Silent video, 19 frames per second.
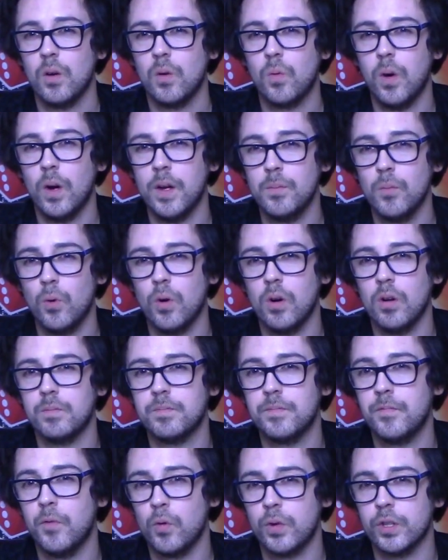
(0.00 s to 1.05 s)
quite
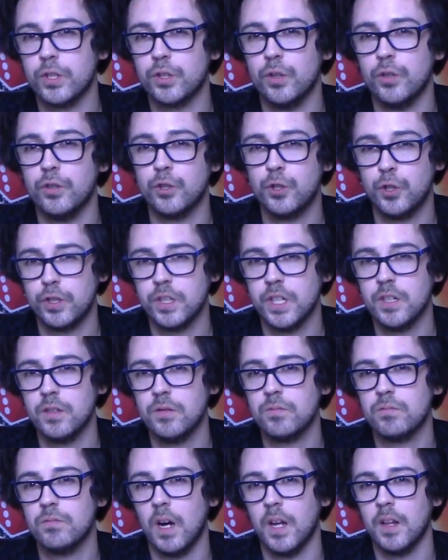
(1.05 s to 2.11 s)
more focused on the
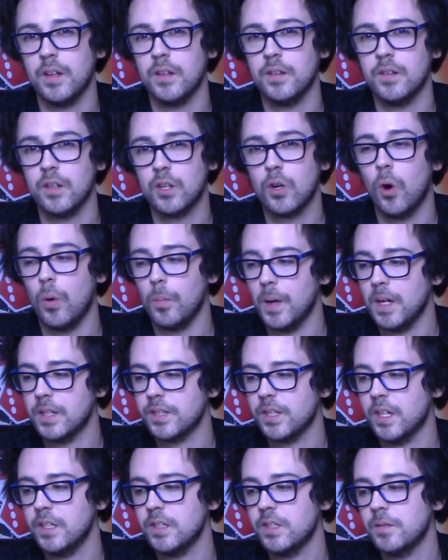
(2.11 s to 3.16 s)
shooting rather than the combat
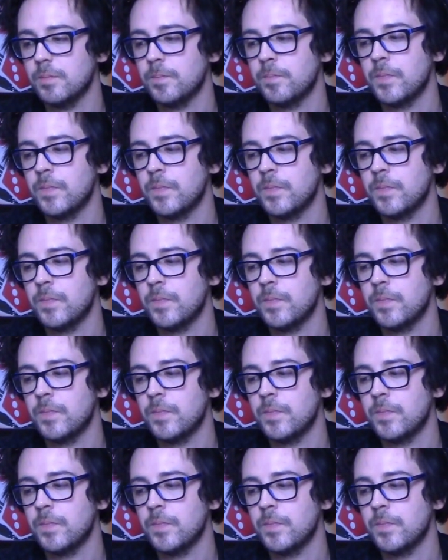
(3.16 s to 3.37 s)
side.